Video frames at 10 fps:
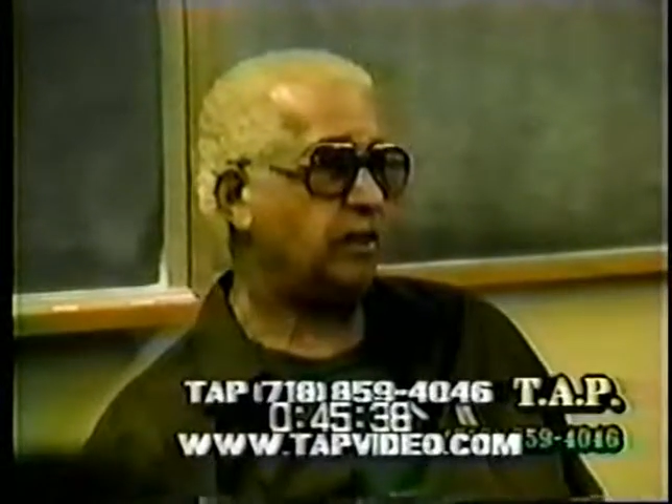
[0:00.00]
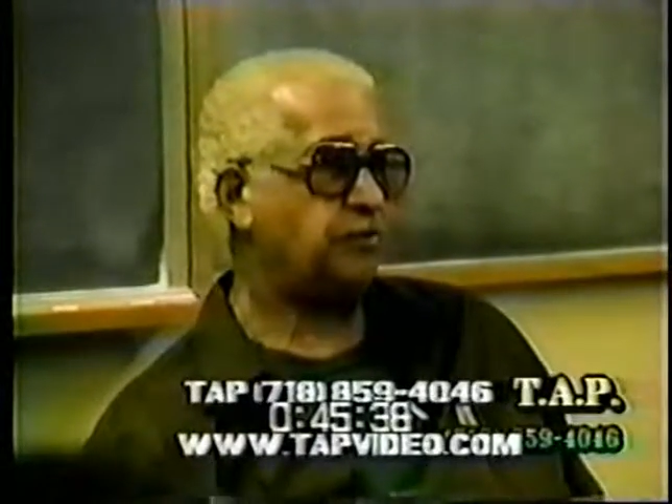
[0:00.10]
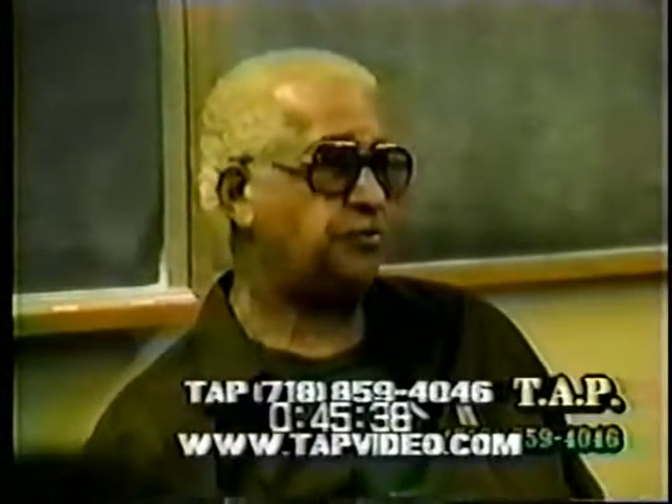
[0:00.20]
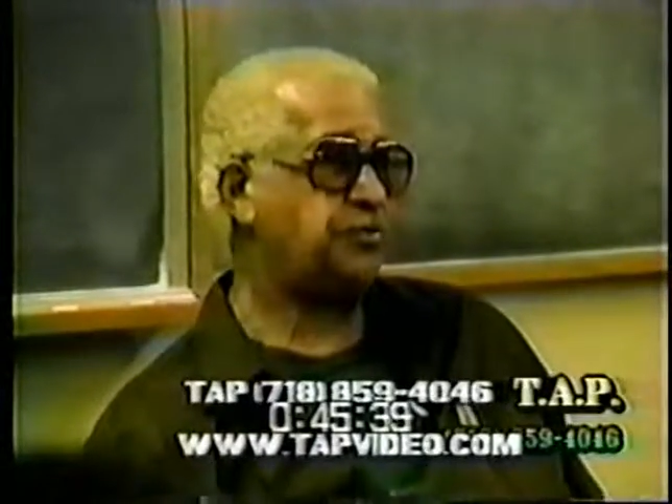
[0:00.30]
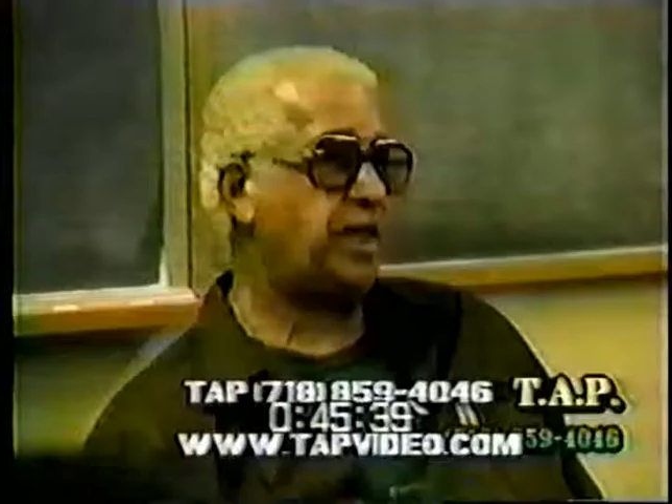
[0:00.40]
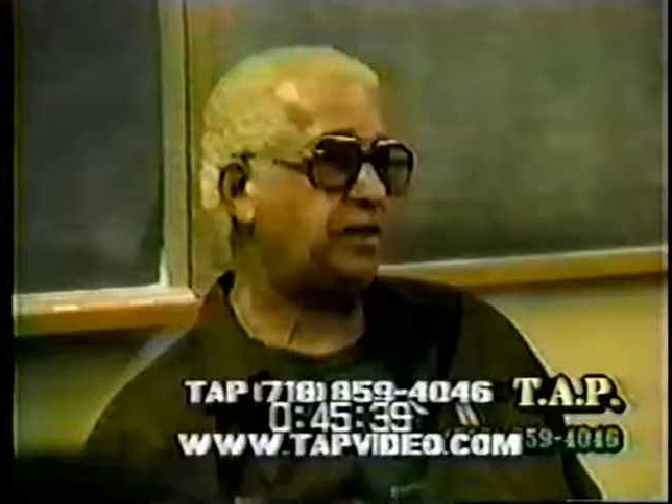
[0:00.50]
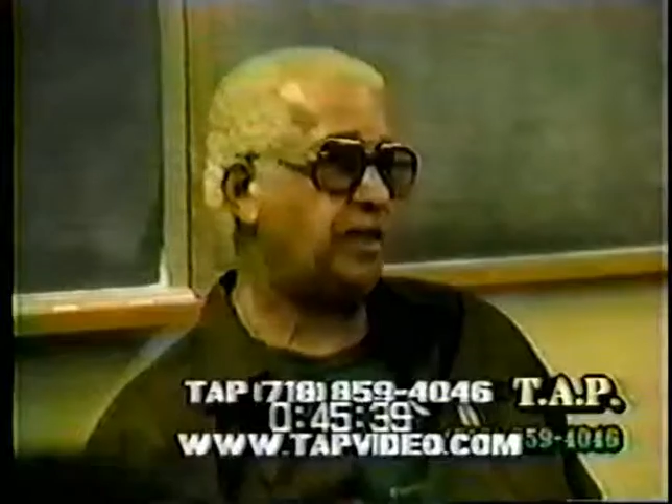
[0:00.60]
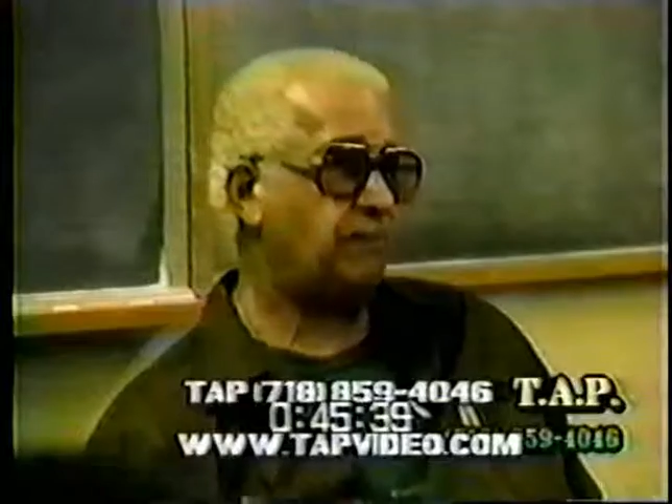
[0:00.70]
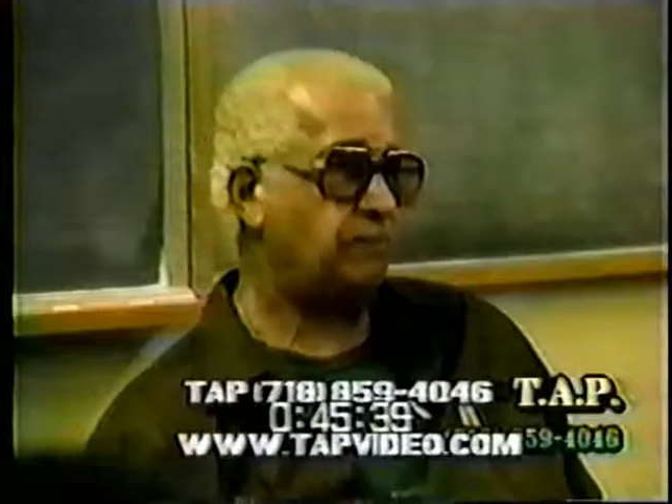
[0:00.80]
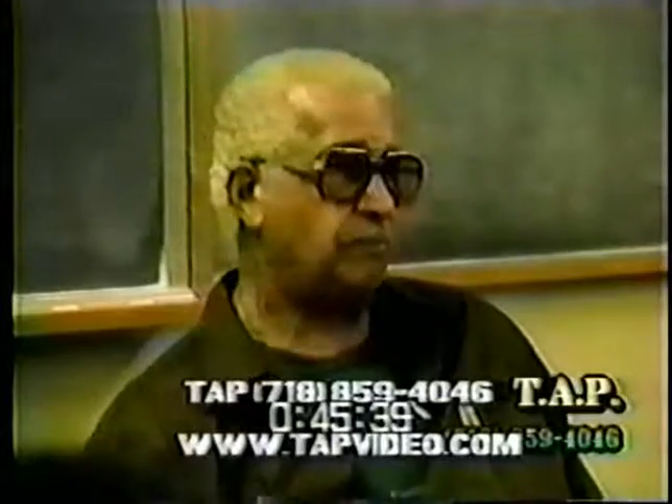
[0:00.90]
to take
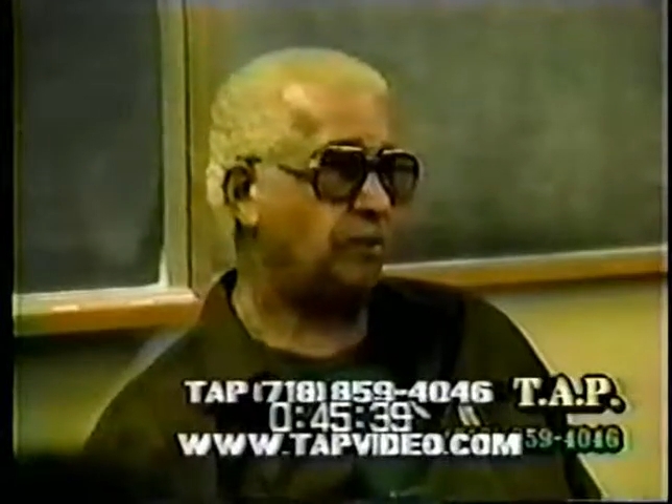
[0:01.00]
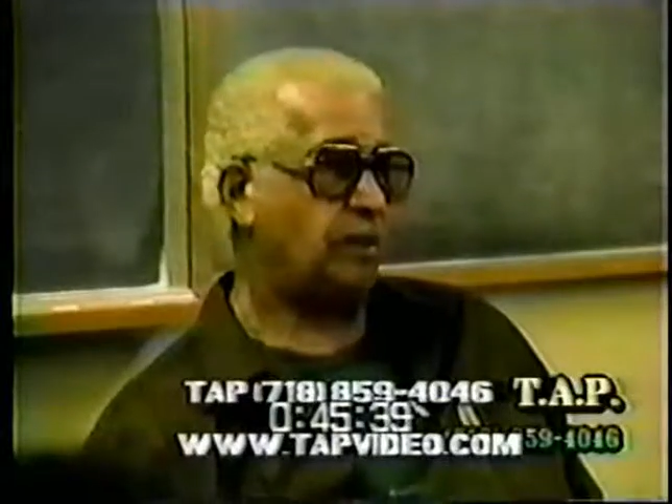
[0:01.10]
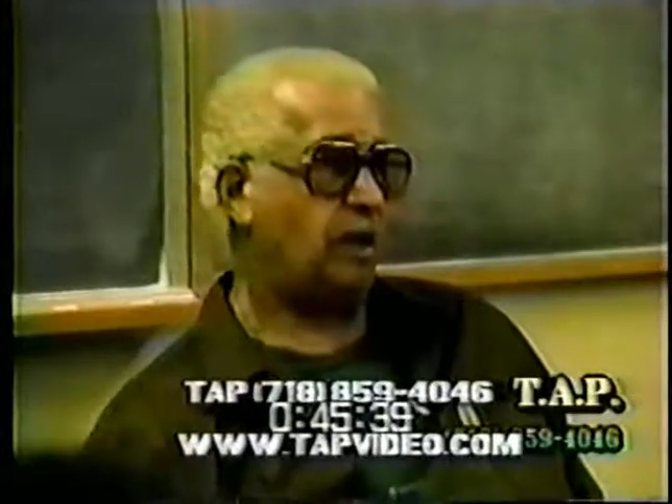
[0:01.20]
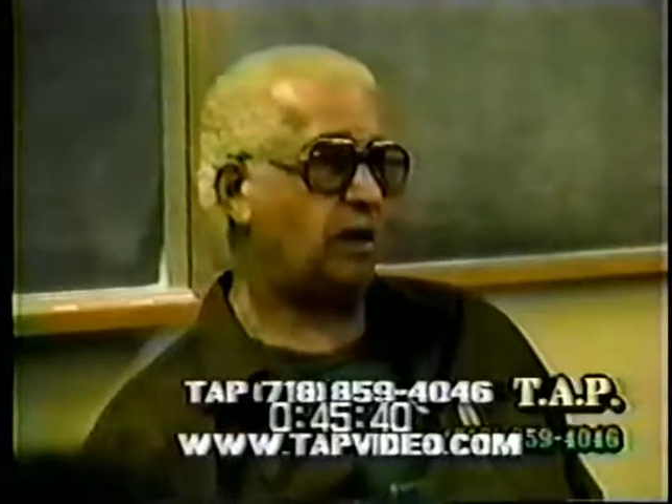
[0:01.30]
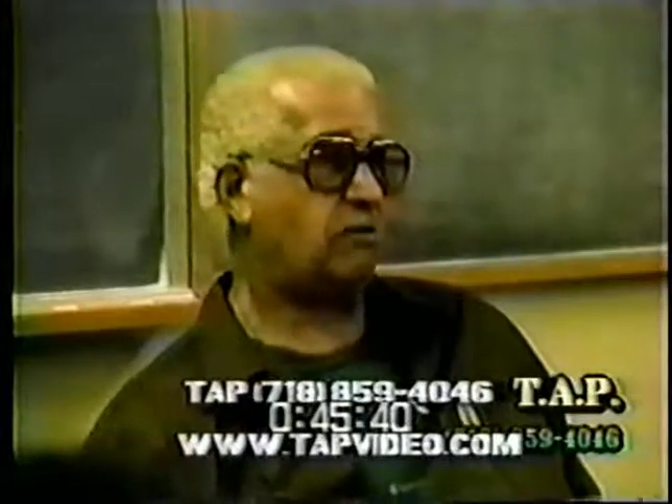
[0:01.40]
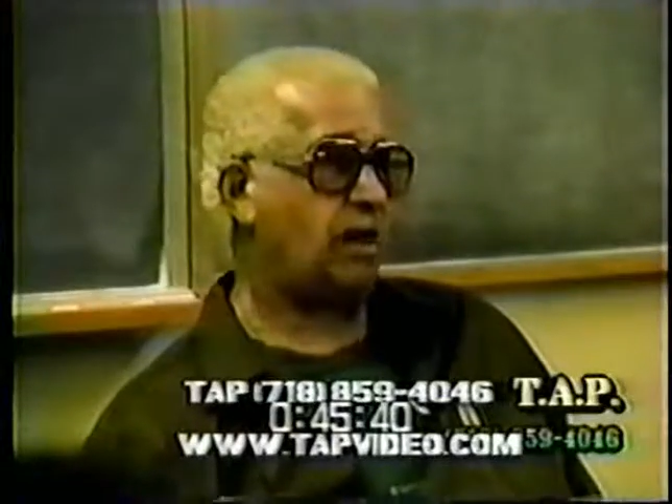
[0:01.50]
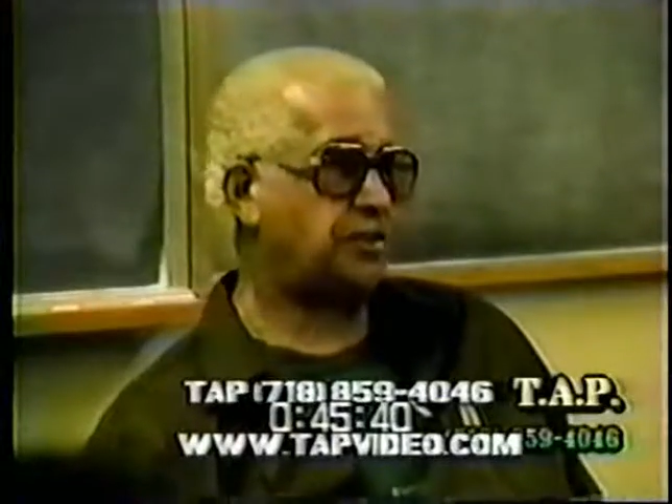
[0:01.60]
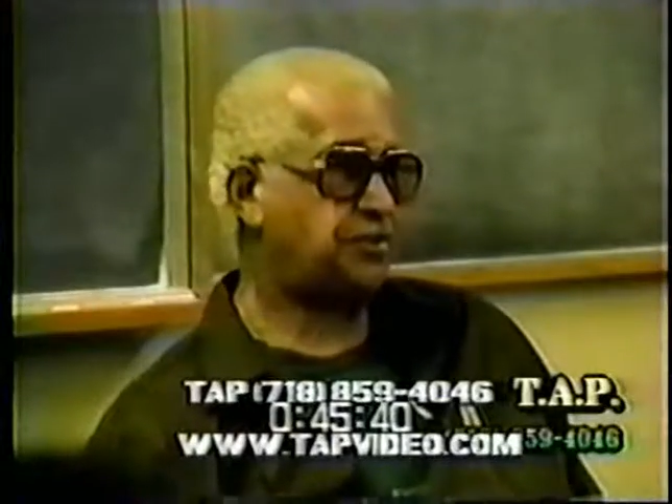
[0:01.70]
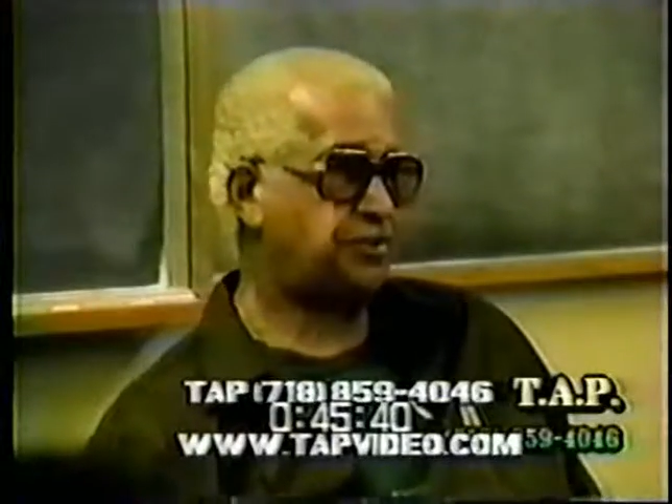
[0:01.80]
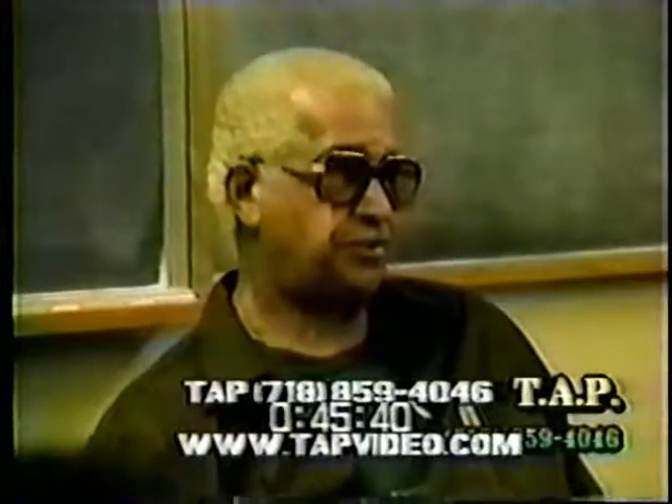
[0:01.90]
them
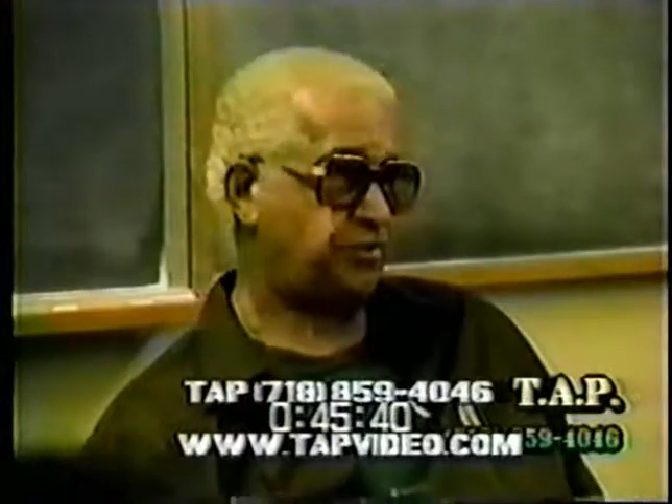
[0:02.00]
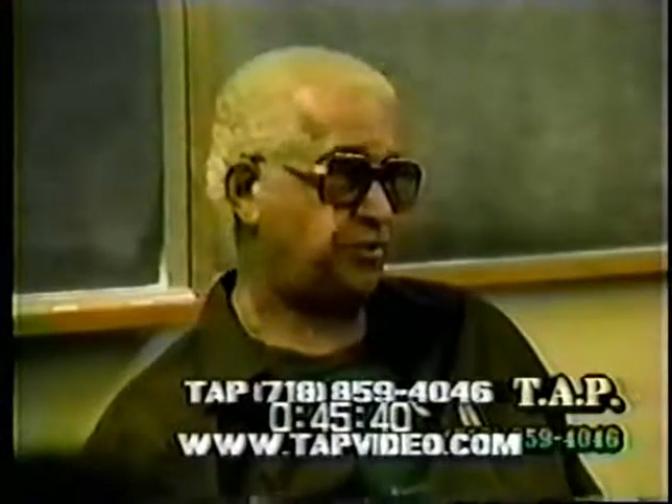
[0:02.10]
across